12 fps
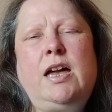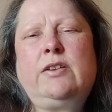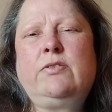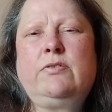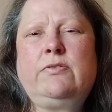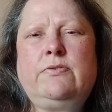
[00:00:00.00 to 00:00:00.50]

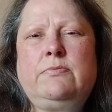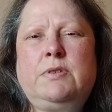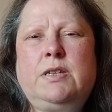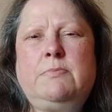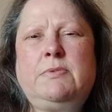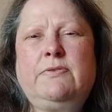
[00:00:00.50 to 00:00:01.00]
and none of them
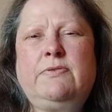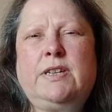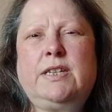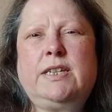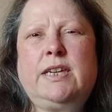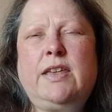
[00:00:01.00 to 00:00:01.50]
seem to
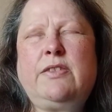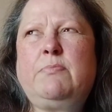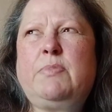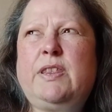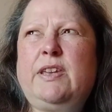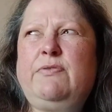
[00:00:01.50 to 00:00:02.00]
fit together,
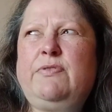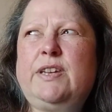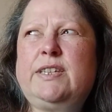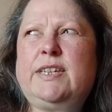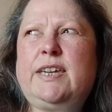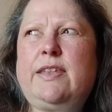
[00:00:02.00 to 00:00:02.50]
but they
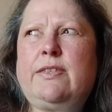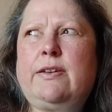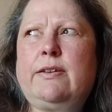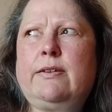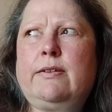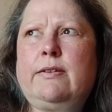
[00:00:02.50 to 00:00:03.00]
fit together,